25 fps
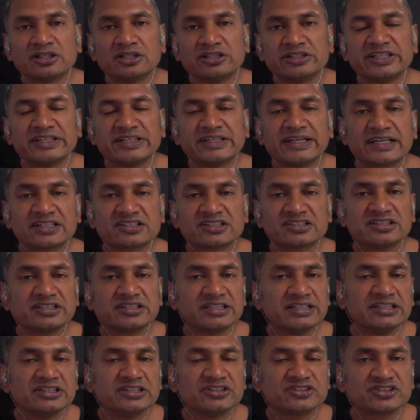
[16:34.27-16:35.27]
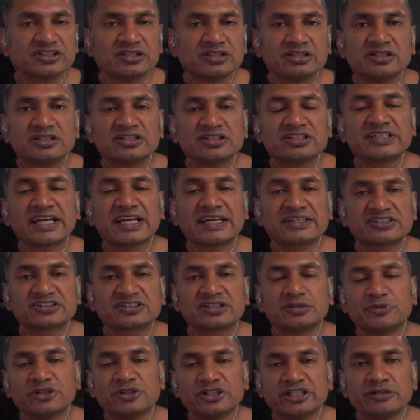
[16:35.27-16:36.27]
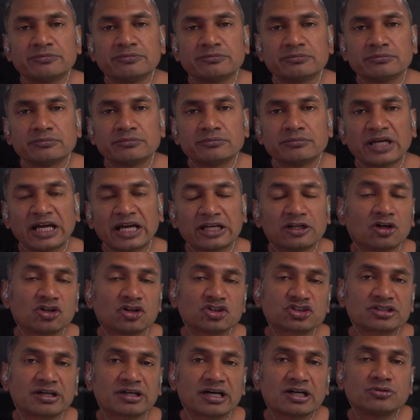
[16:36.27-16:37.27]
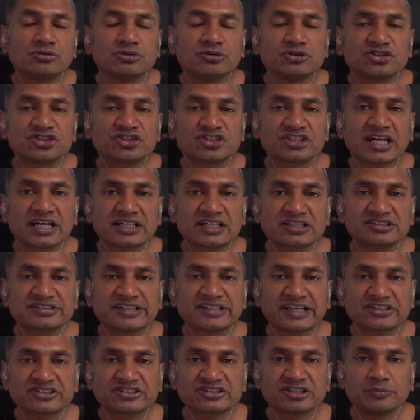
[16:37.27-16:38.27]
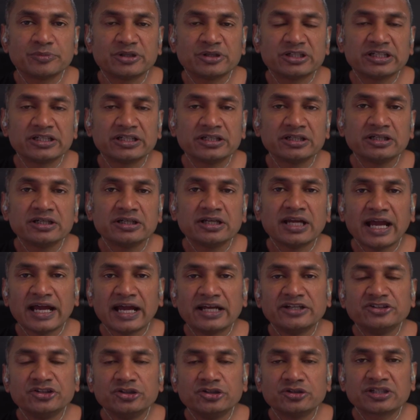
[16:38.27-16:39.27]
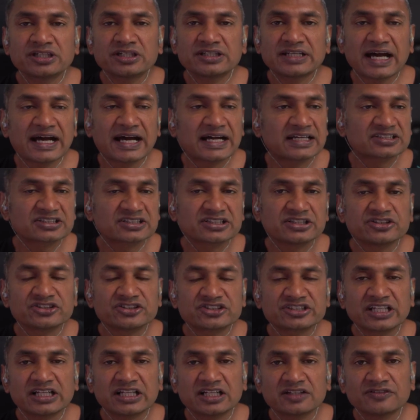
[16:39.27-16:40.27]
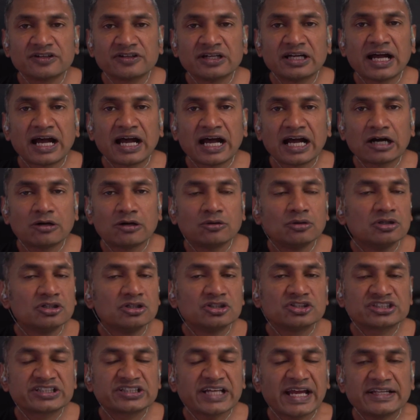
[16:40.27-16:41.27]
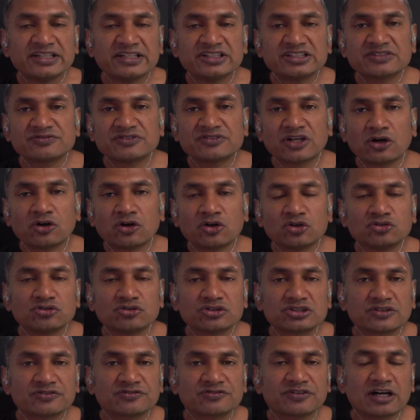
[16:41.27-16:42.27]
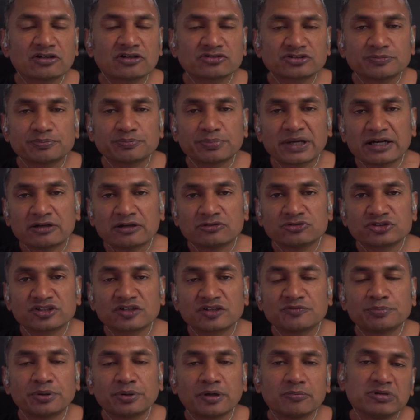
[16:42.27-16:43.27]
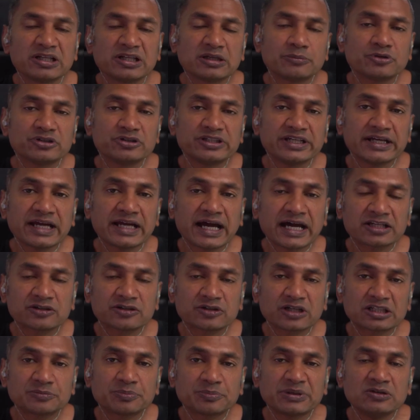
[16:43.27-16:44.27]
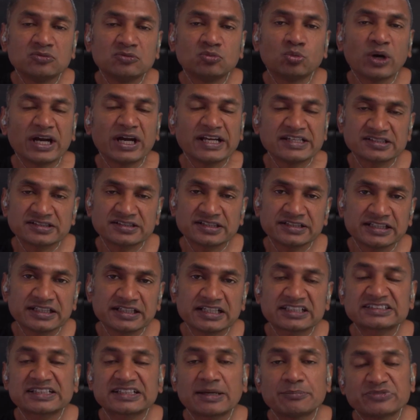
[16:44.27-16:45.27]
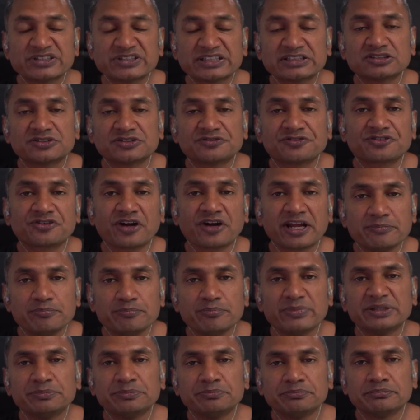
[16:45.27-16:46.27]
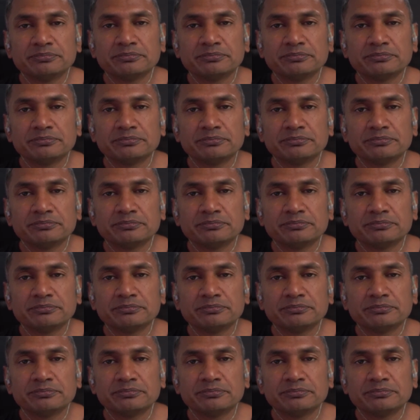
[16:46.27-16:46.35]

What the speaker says: DS Dean's testimony and also AROOJ Shah's testimony, and you can ask yourself how tens, if not hundreds of £1,000s of public money had been wasted in attempting to frame me.